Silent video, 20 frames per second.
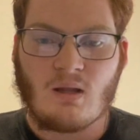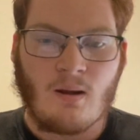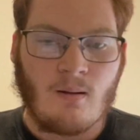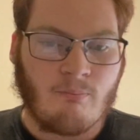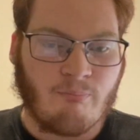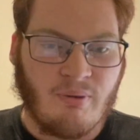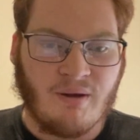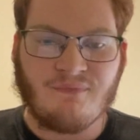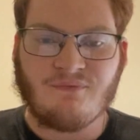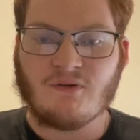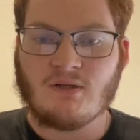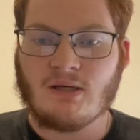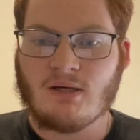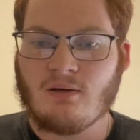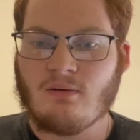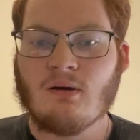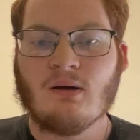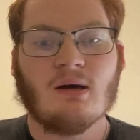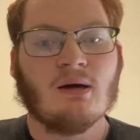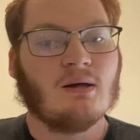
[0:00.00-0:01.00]

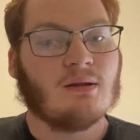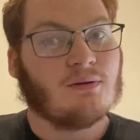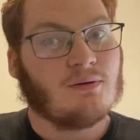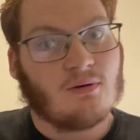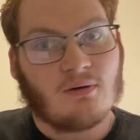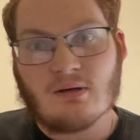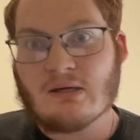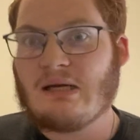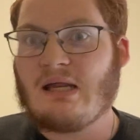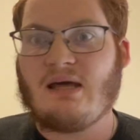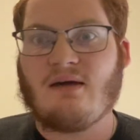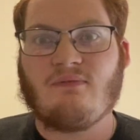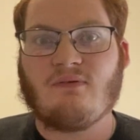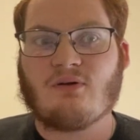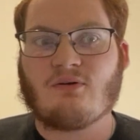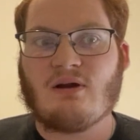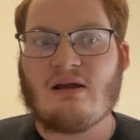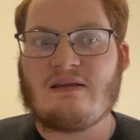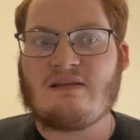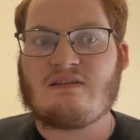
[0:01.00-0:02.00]
Buffalo, they're going to have a
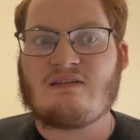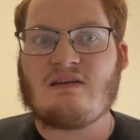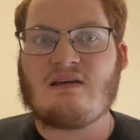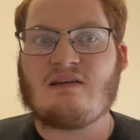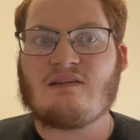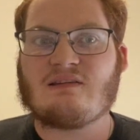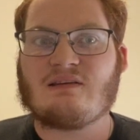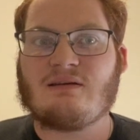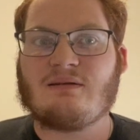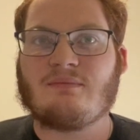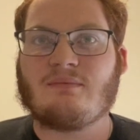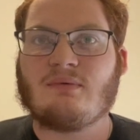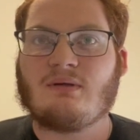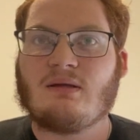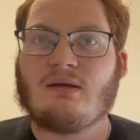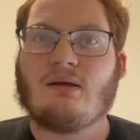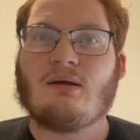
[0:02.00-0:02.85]
great season,